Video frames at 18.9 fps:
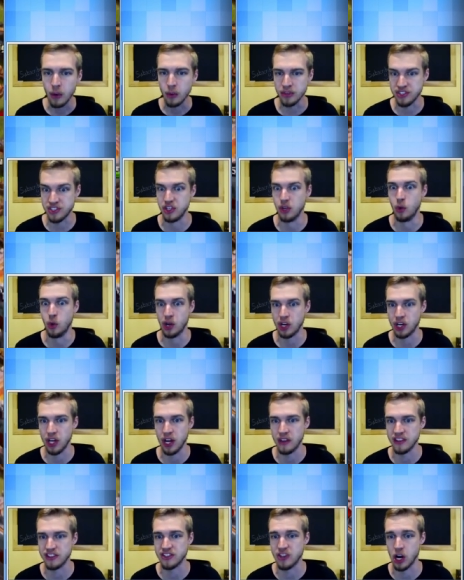We're still working
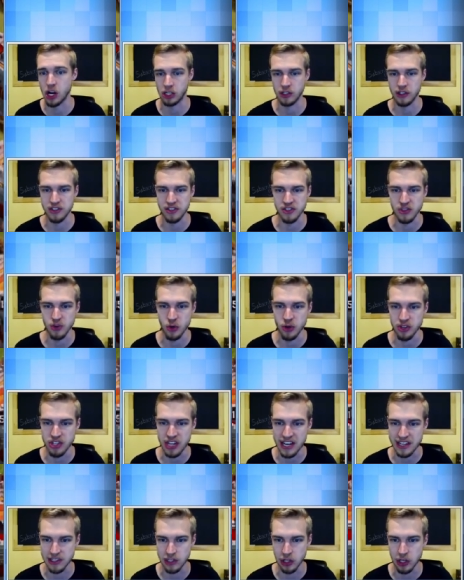on this Dark Elixir Storage, guys.